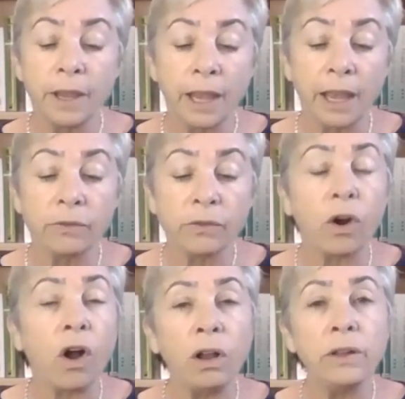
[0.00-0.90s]
And for
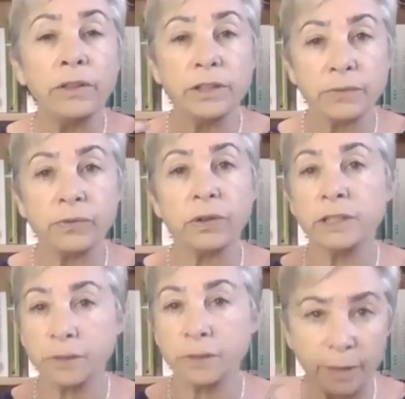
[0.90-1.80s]
all of the
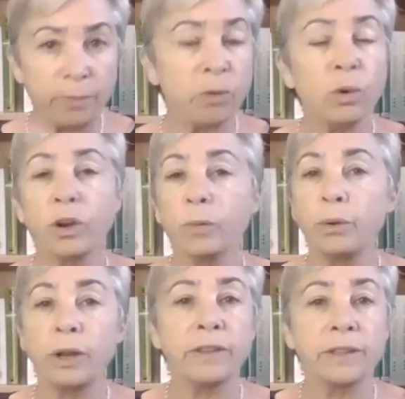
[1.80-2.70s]
different people who are going to
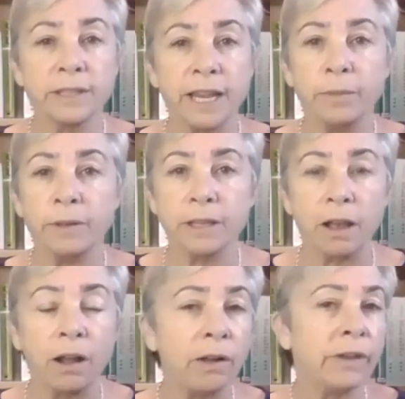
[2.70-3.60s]
put out the statements
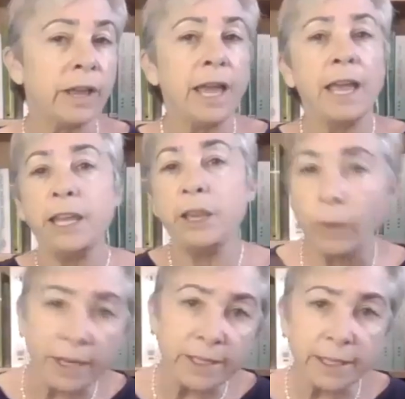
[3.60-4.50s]
of
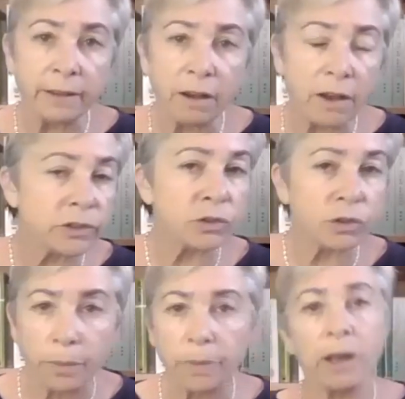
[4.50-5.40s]
erasing the Gaza
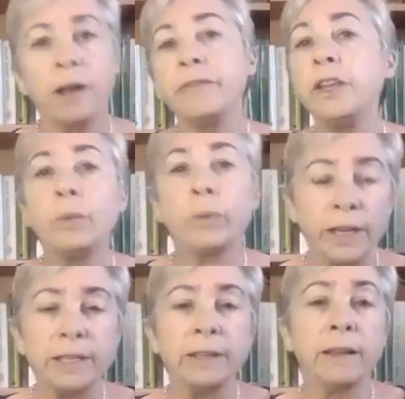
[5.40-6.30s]
Strip, of
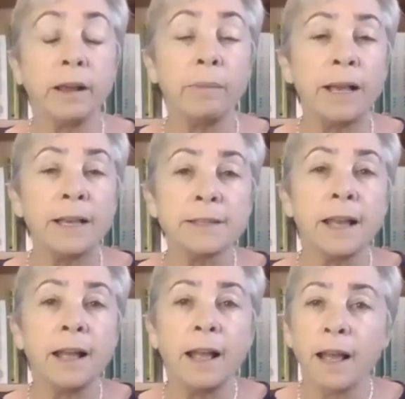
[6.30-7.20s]
erasing the Hamas,
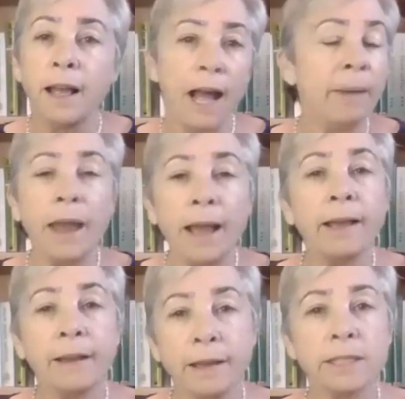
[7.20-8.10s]
I'm not
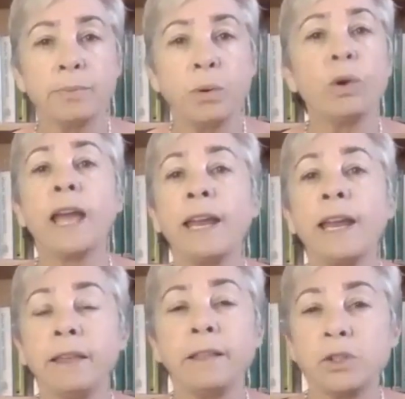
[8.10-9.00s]
going to support
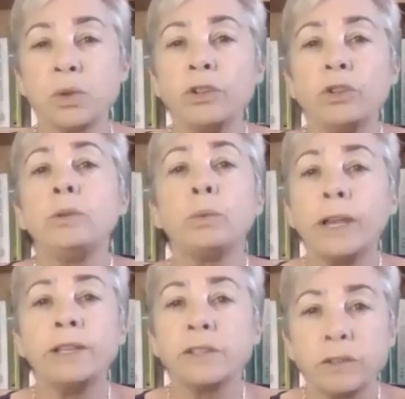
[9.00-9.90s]
anything that's going to
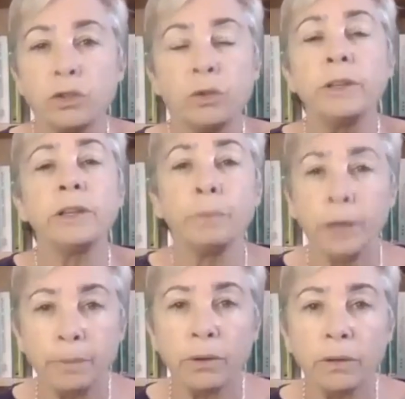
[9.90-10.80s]
erase 2 million
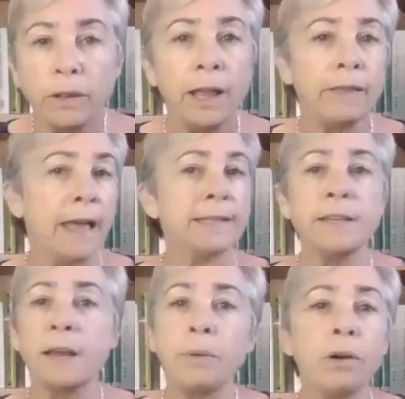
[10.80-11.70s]
people. That's
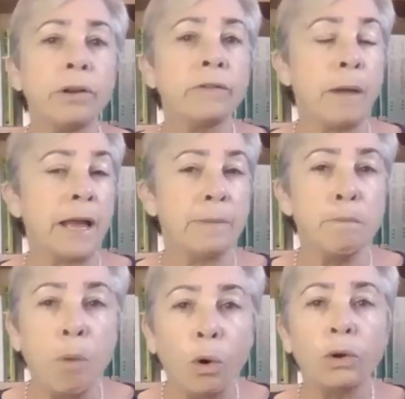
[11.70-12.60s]
not part of my
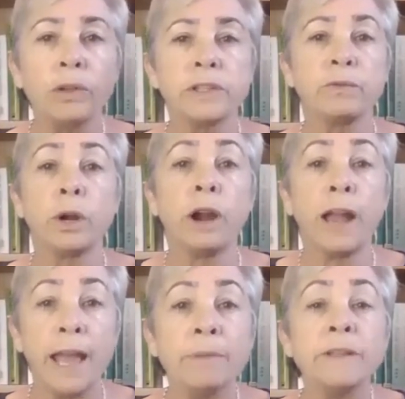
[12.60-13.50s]
morals of where I
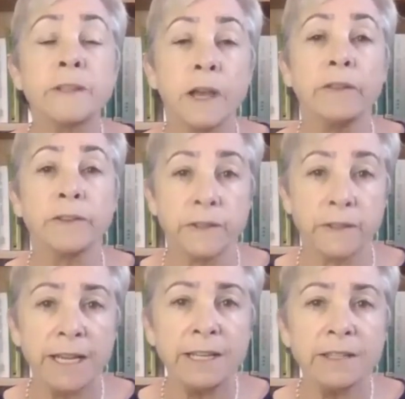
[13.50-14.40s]
am inside the
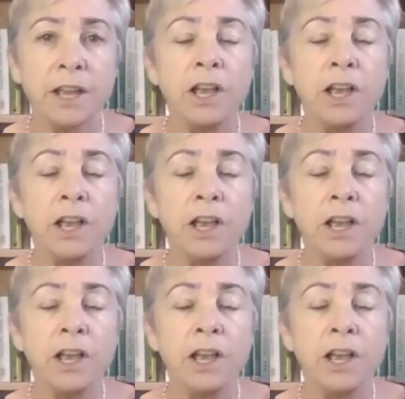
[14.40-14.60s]
state,